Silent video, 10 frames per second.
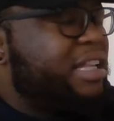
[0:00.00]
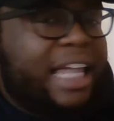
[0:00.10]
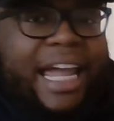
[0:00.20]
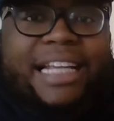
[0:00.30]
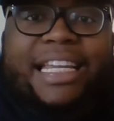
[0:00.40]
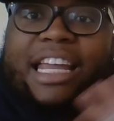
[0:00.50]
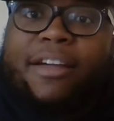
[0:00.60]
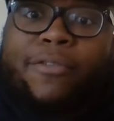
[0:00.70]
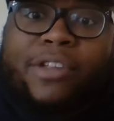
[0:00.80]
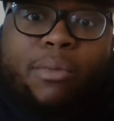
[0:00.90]
land, taking
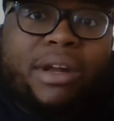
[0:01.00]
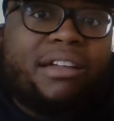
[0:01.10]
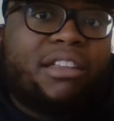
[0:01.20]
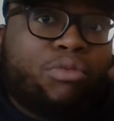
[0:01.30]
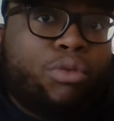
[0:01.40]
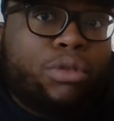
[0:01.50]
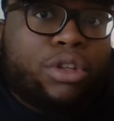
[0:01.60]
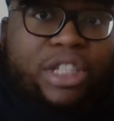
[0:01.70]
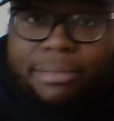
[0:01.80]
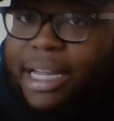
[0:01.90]
over someone else's
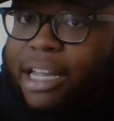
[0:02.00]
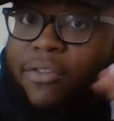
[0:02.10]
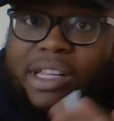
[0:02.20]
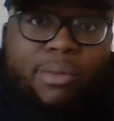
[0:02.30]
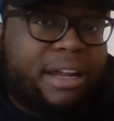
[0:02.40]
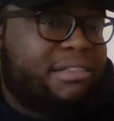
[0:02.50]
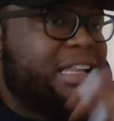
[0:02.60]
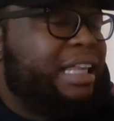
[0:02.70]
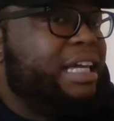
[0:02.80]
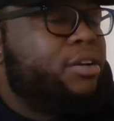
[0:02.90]
rulership, taking over someone else's
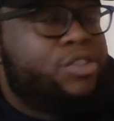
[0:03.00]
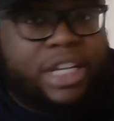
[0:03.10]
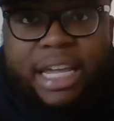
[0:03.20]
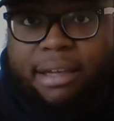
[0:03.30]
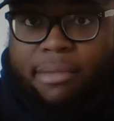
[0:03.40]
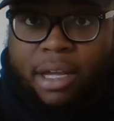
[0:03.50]
leadership.